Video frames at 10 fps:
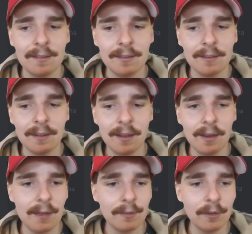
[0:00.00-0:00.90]
yeah, we're
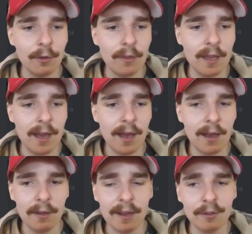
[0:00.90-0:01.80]
gonna have to
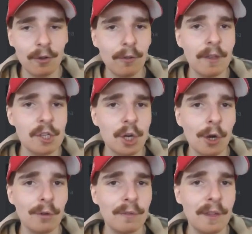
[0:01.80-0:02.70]
do the
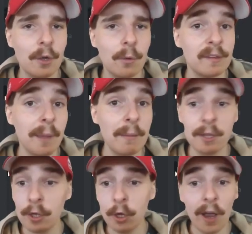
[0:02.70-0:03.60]
geography quiz.
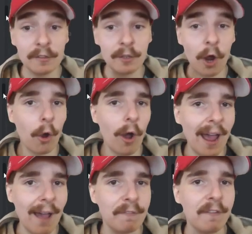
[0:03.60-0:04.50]
Maybe you guys know I
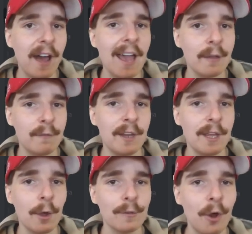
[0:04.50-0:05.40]
have flag
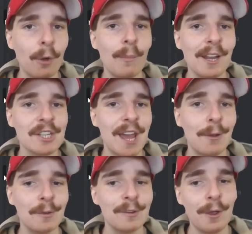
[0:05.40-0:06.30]
videos on my
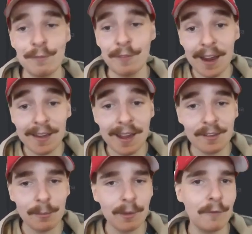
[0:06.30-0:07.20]
channel, so if they
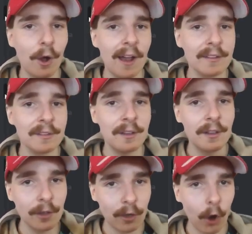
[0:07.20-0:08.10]
need some advice,
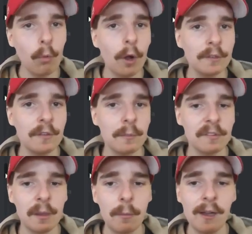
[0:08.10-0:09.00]
go watch them.
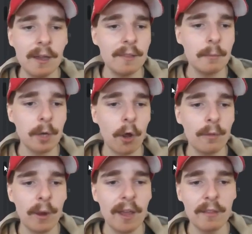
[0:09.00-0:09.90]
Someone let them know
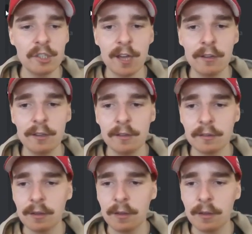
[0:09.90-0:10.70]
where the channel is.